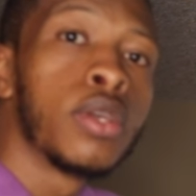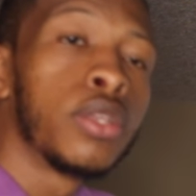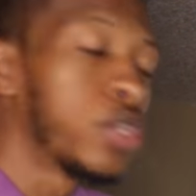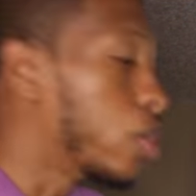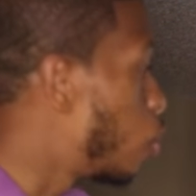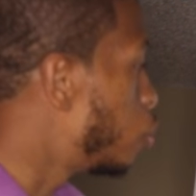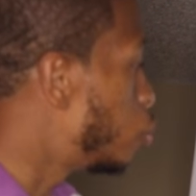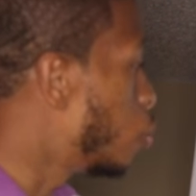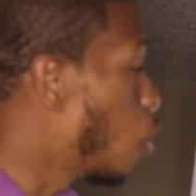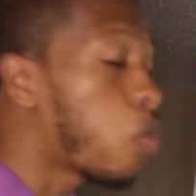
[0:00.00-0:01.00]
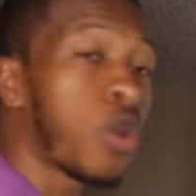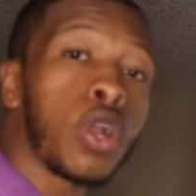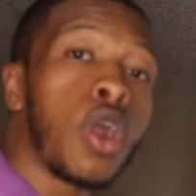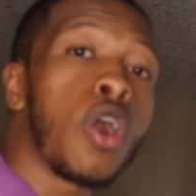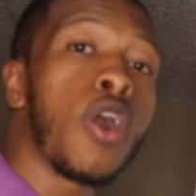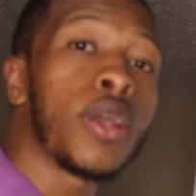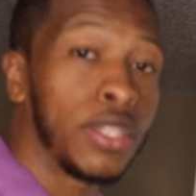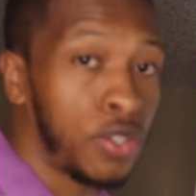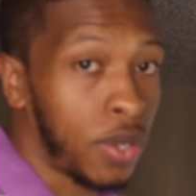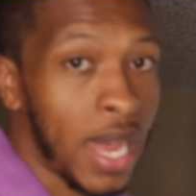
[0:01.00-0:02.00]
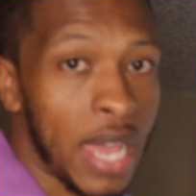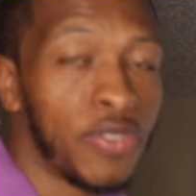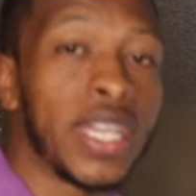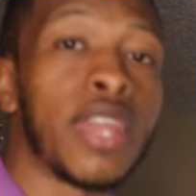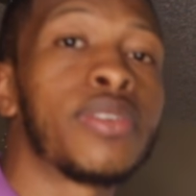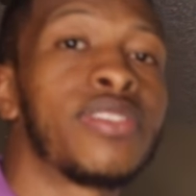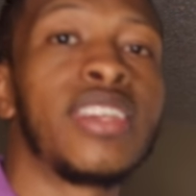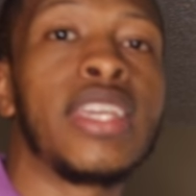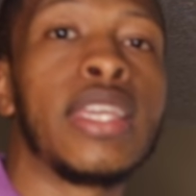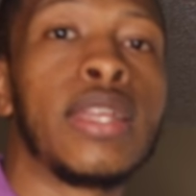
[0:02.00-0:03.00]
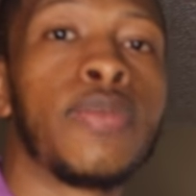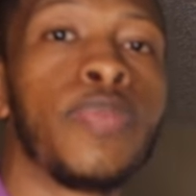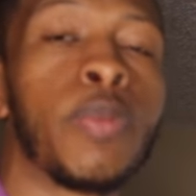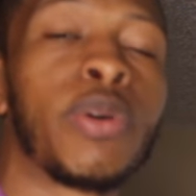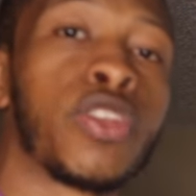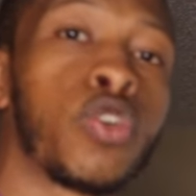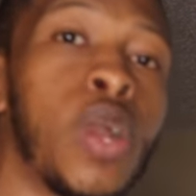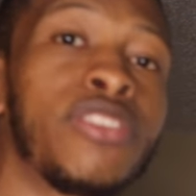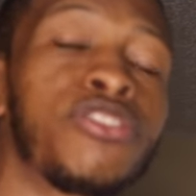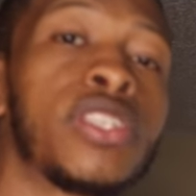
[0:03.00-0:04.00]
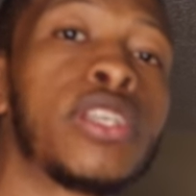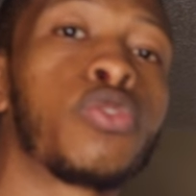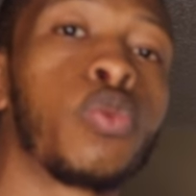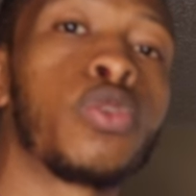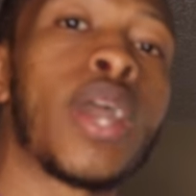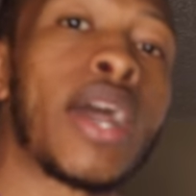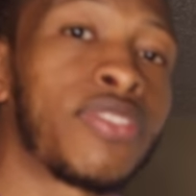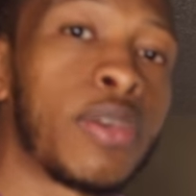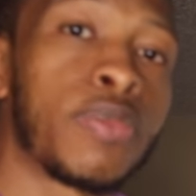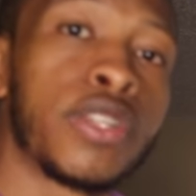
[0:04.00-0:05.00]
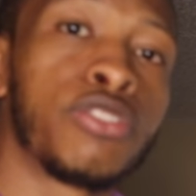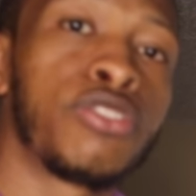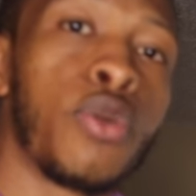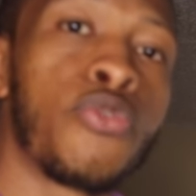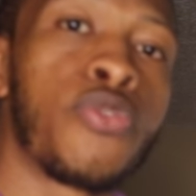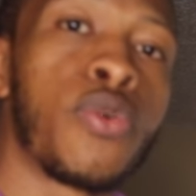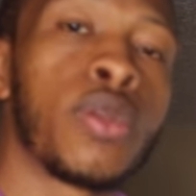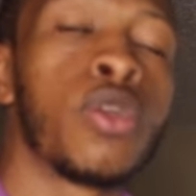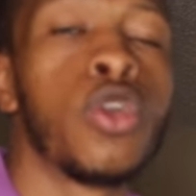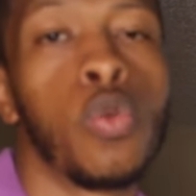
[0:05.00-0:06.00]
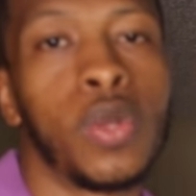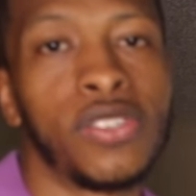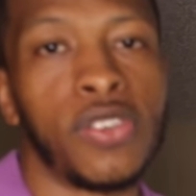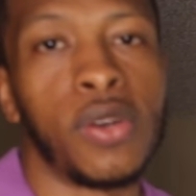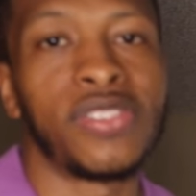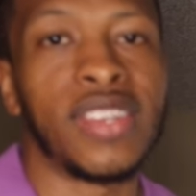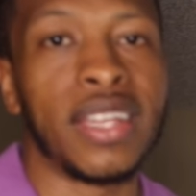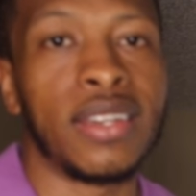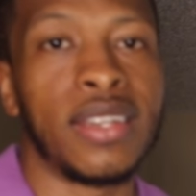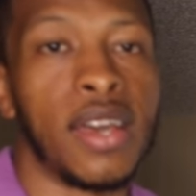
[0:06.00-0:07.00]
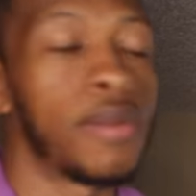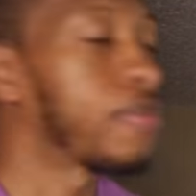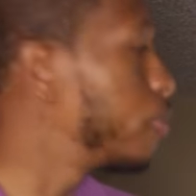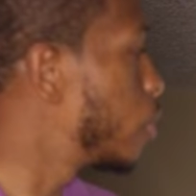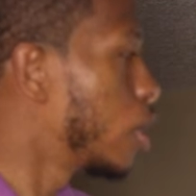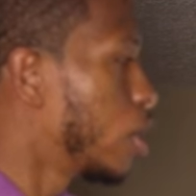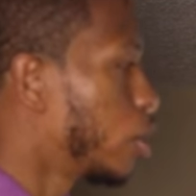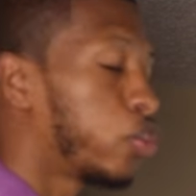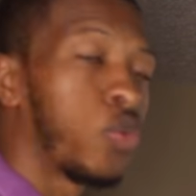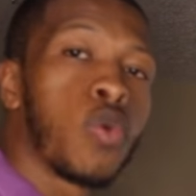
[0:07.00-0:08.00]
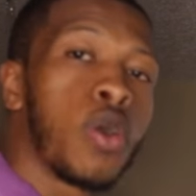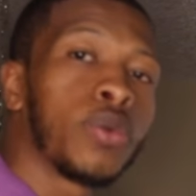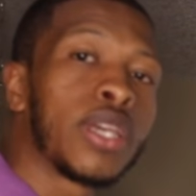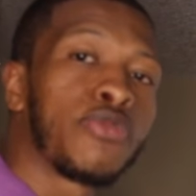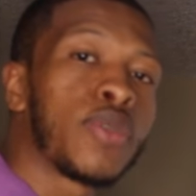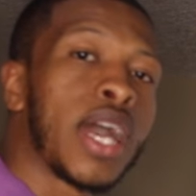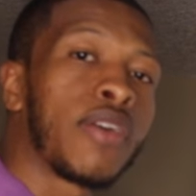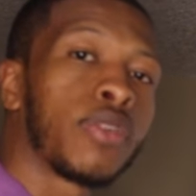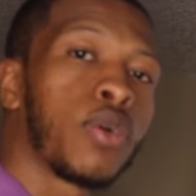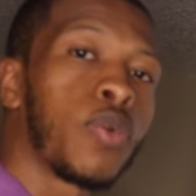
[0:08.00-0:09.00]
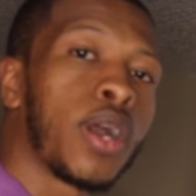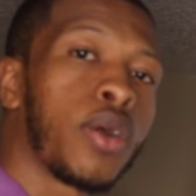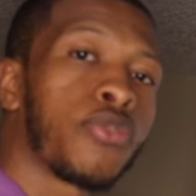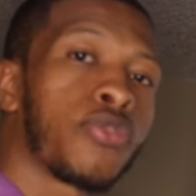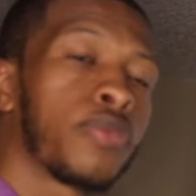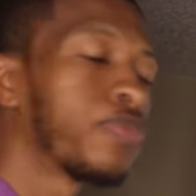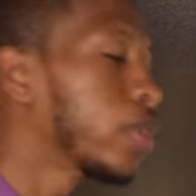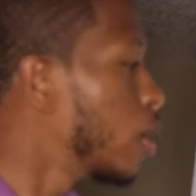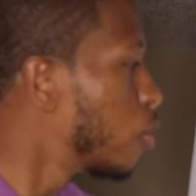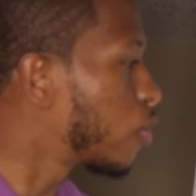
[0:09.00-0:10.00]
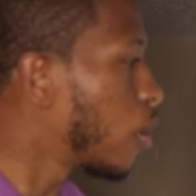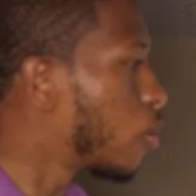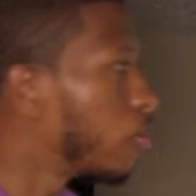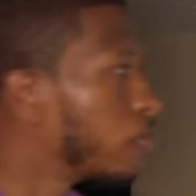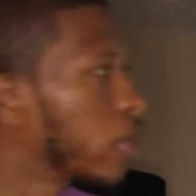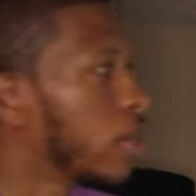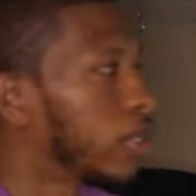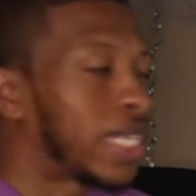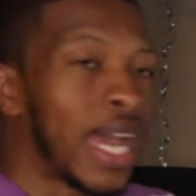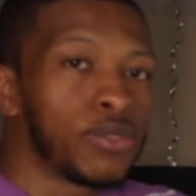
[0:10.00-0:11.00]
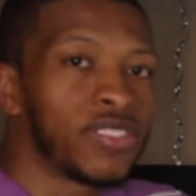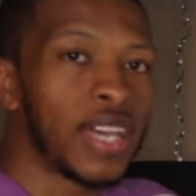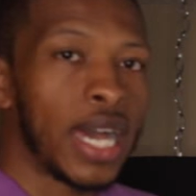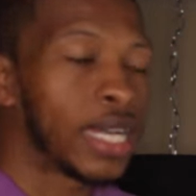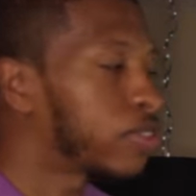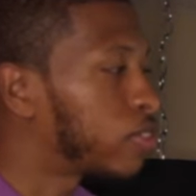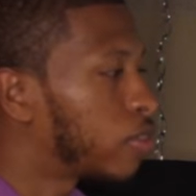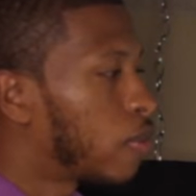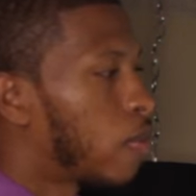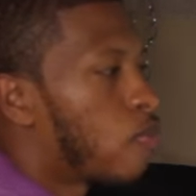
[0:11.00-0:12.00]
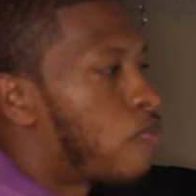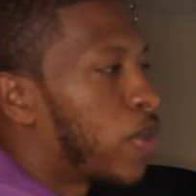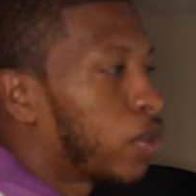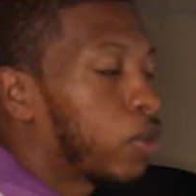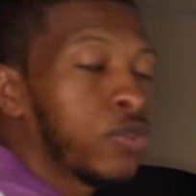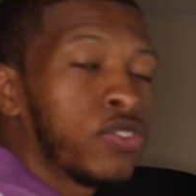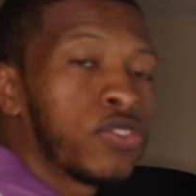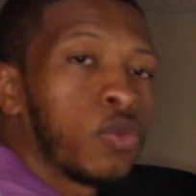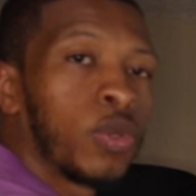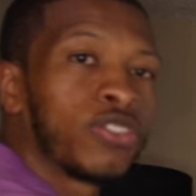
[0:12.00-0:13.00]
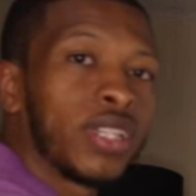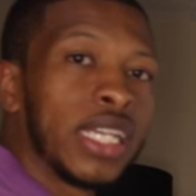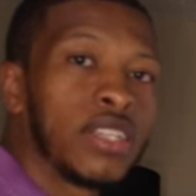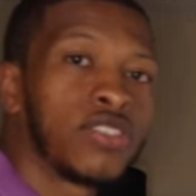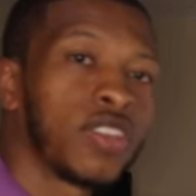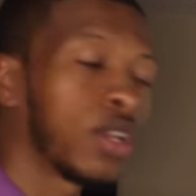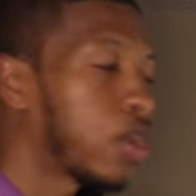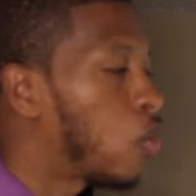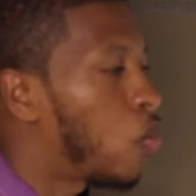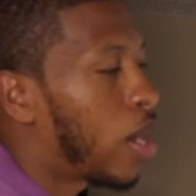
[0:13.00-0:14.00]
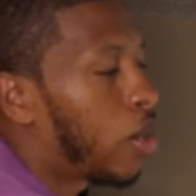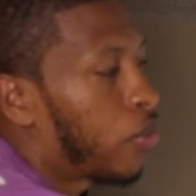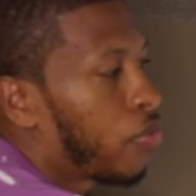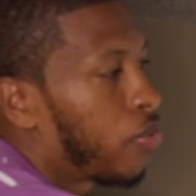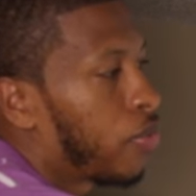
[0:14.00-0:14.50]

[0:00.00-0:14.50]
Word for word: You know, you'll work hard in your life, guaranteed, but the question is, will you have something to show for it when it's all said and done? You won't if you have low wealth. So, downsides, bills, which leads to low wealth.